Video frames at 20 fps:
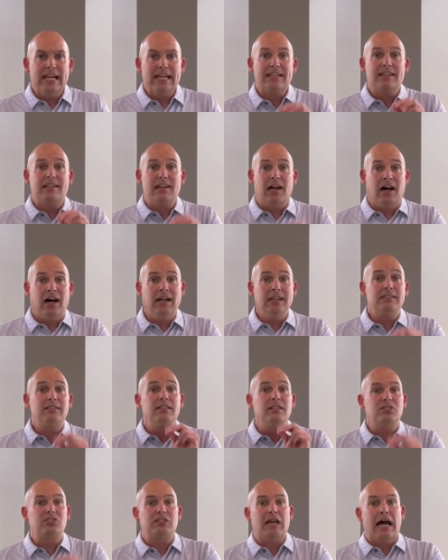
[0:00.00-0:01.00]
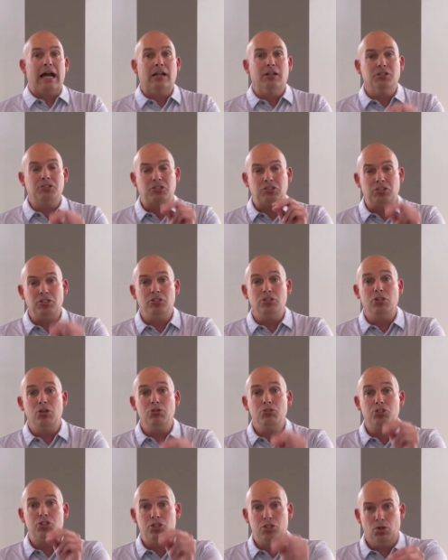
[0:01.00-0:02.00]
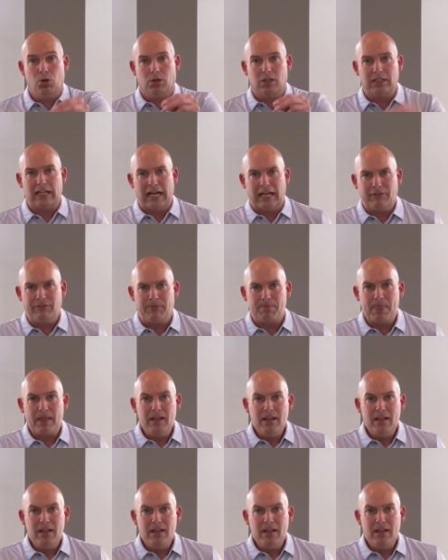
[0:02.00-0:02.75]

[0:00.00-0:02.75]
that God desires to use your life